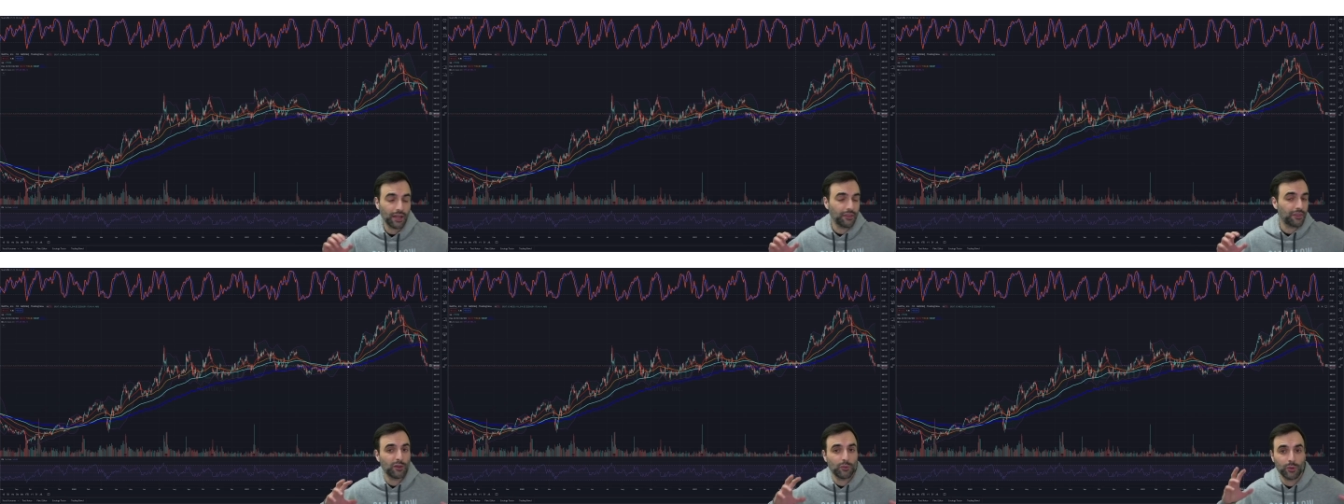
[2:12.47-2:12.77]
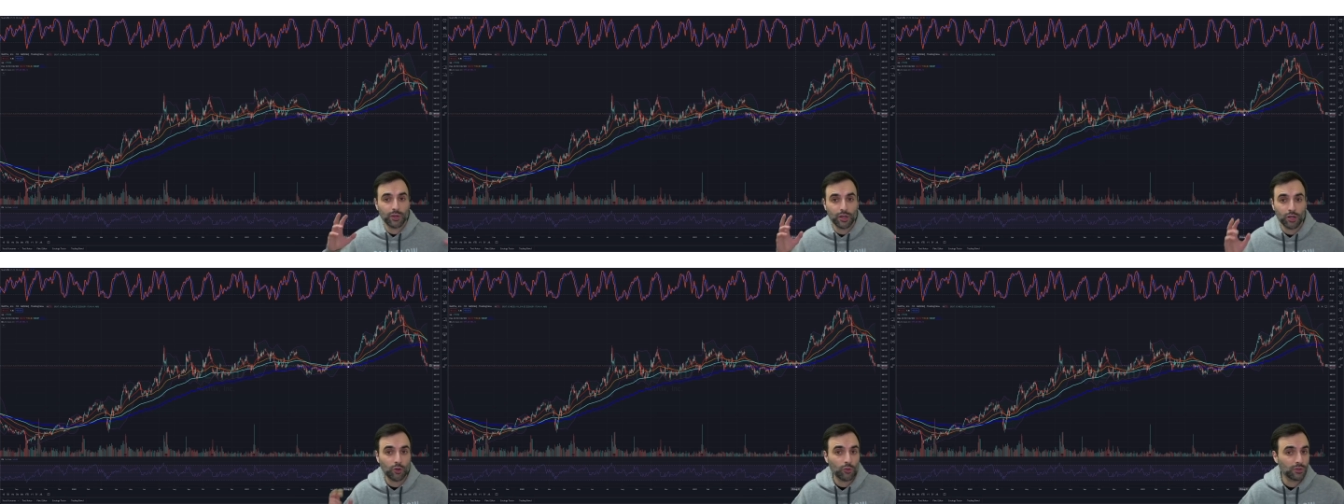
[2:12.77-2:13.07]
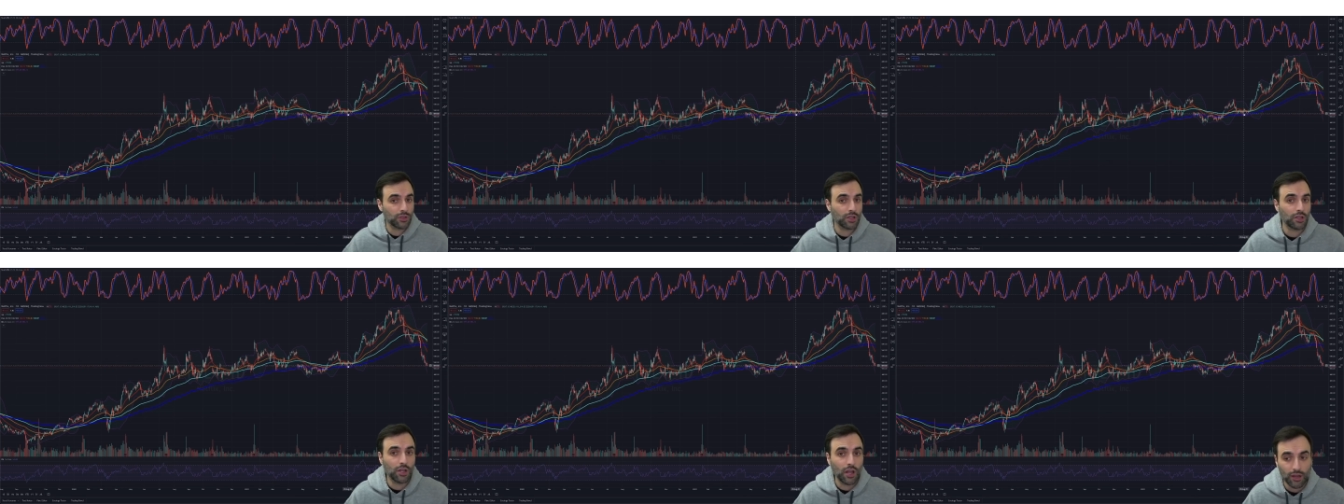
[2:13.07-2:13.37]
I think we're going to
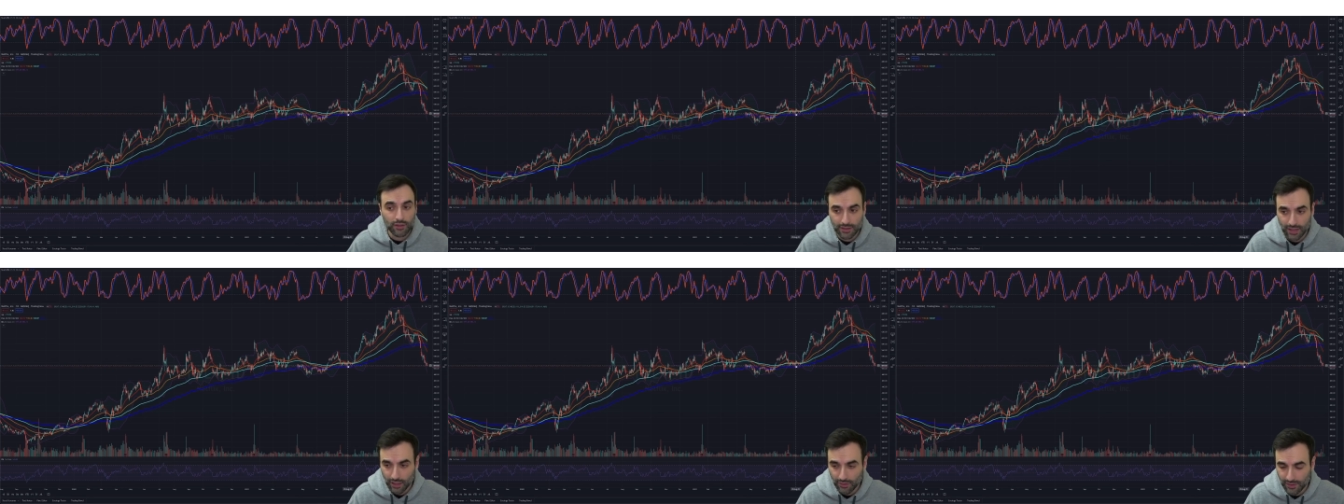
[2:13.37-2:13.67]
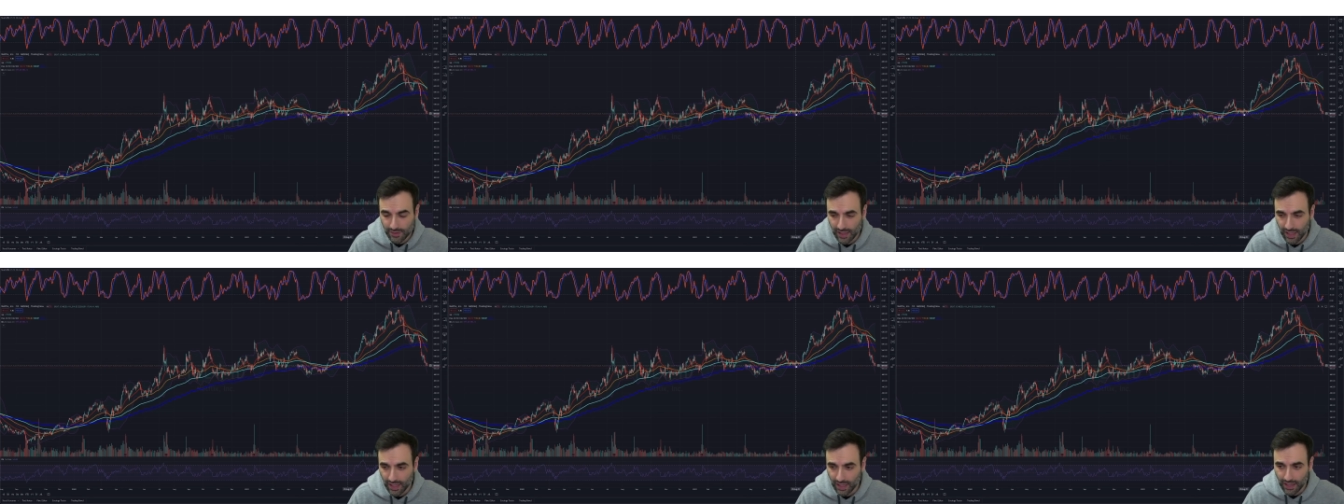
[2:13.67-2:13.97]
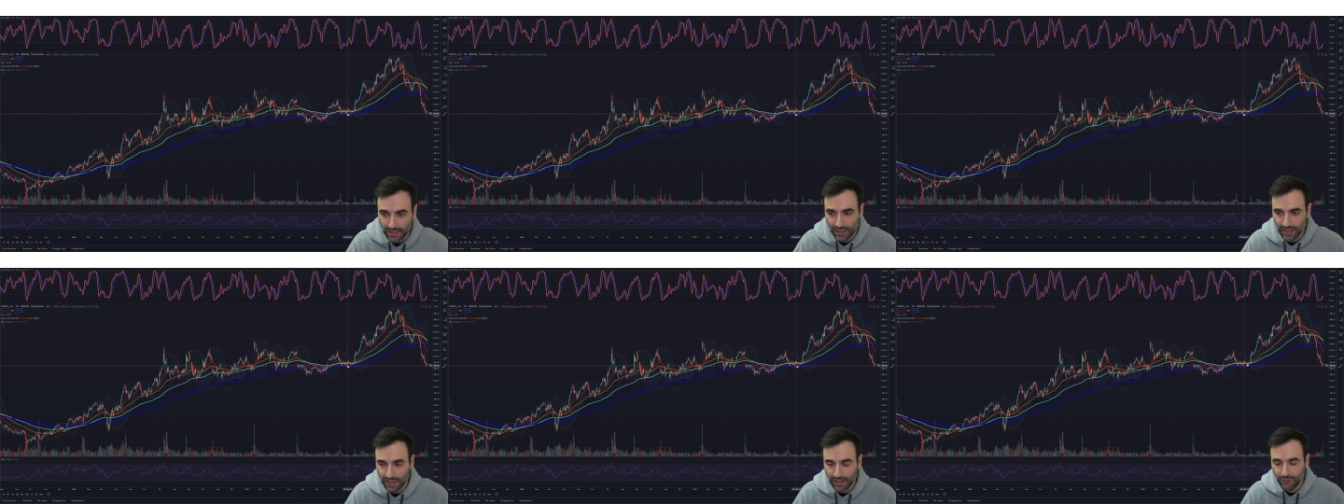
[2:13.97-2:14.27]
go into lockdowns again.
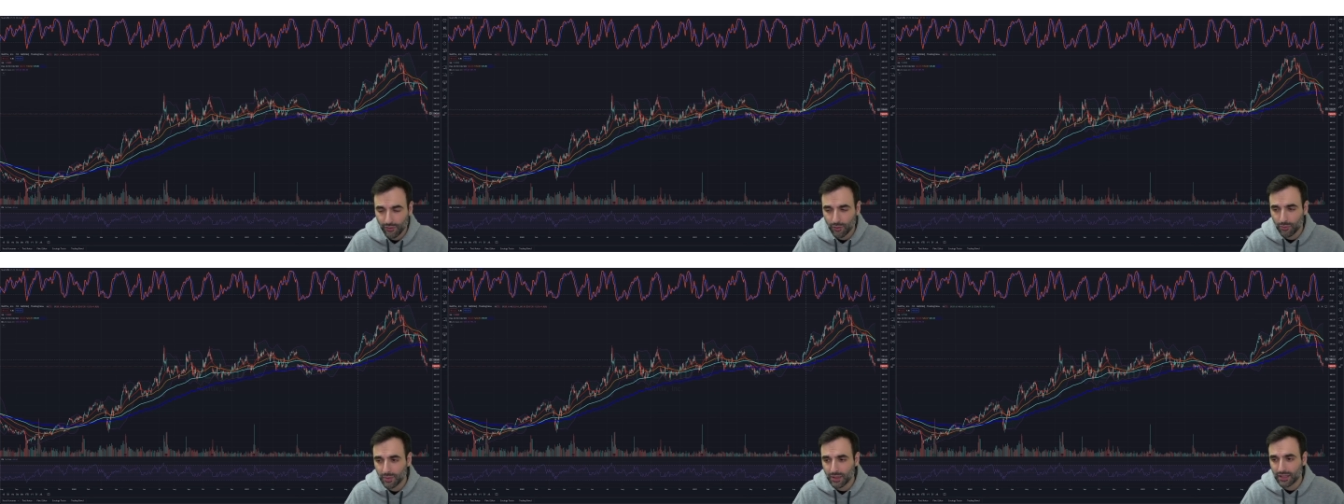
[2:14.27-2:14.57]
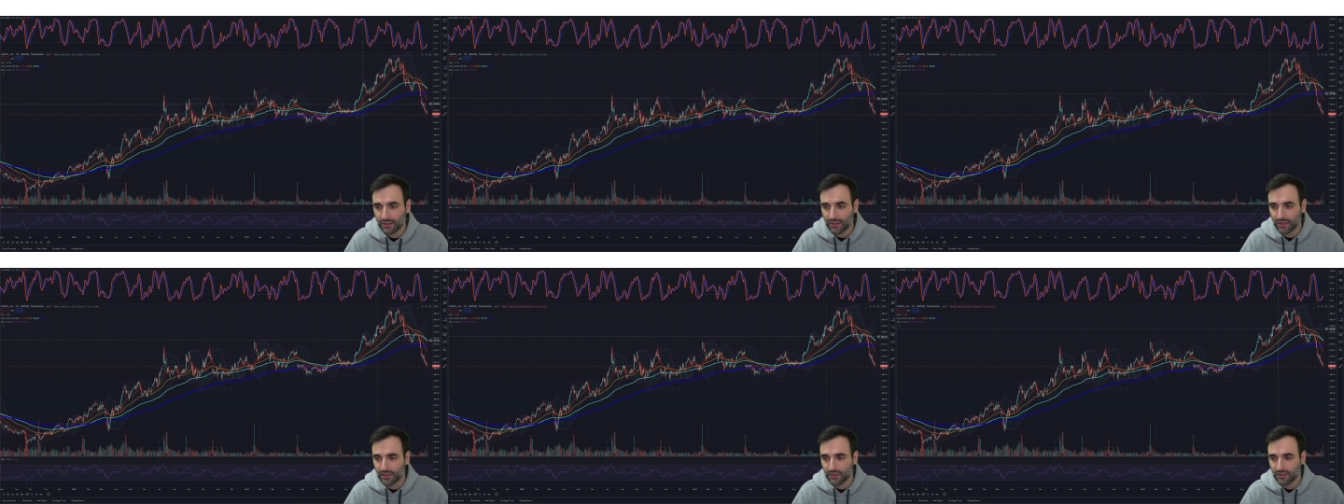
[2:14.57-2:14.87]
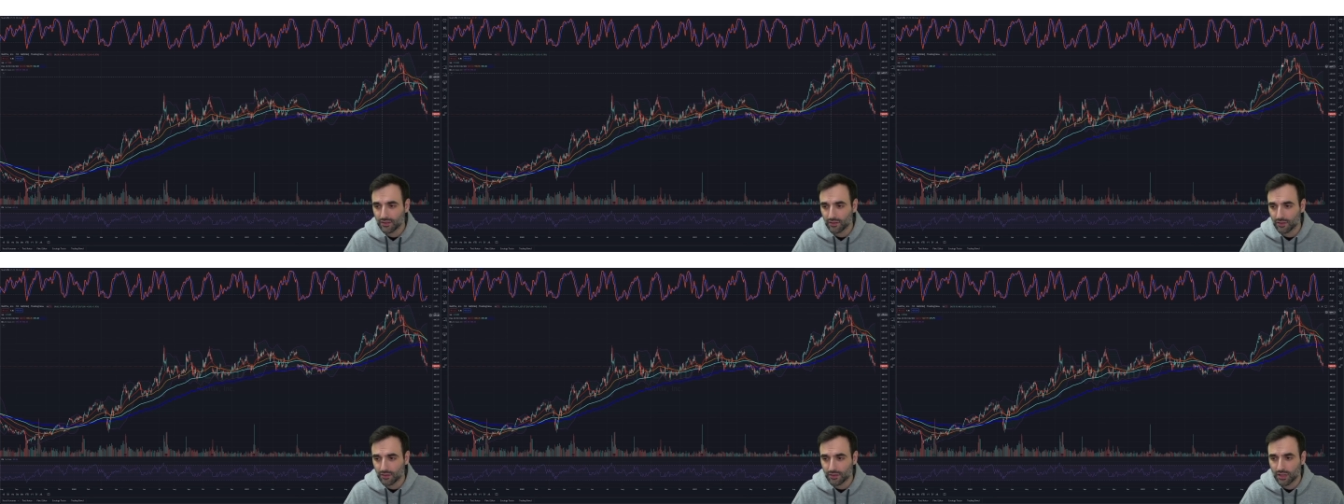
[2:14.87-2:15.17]
I think everybody's going to
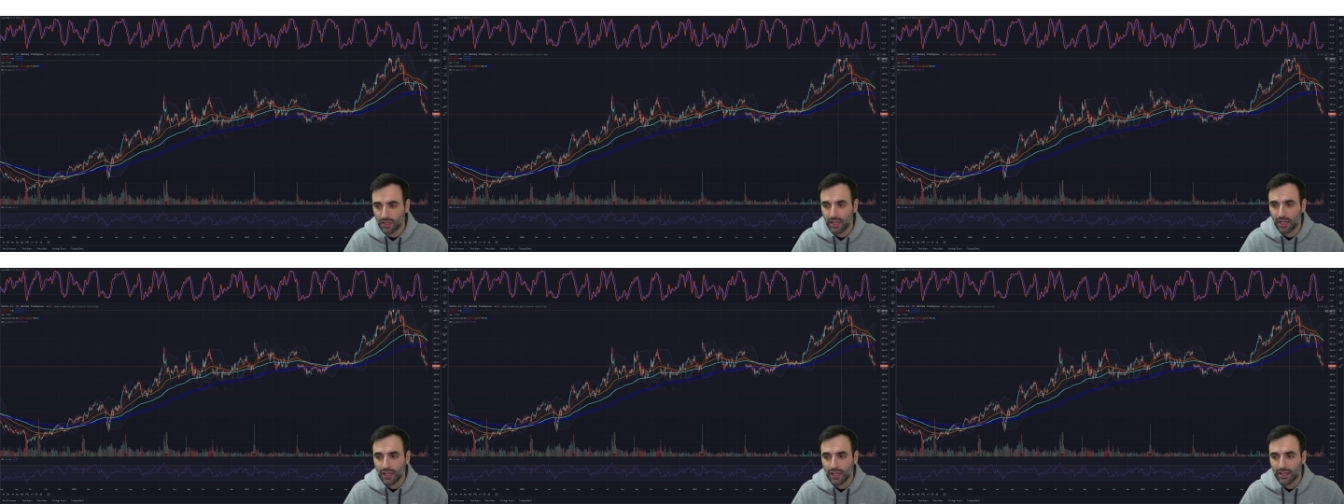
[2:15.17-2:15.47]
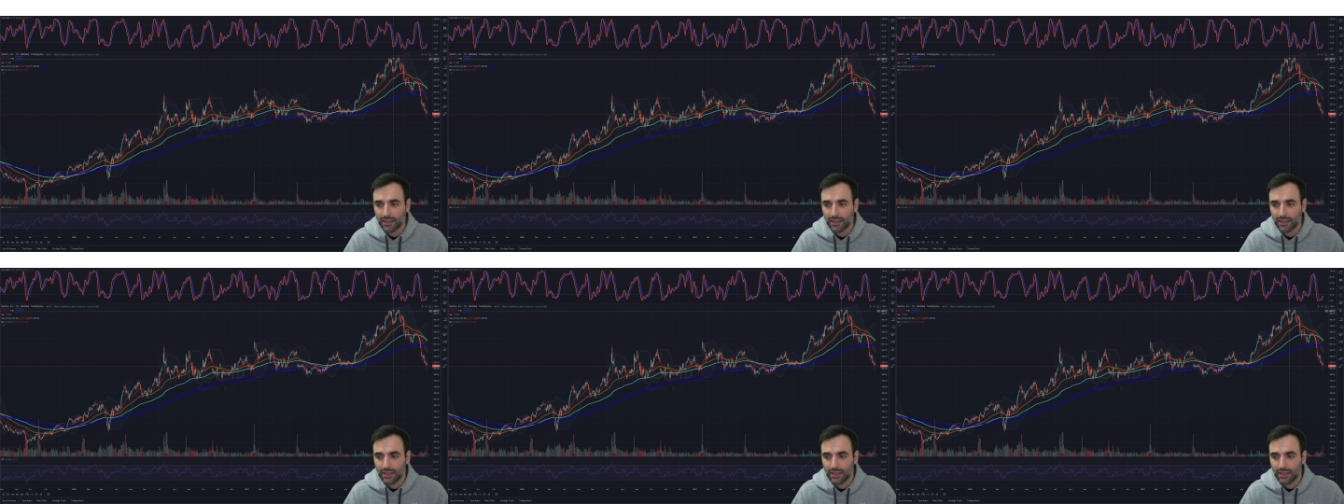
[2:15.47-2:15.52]
start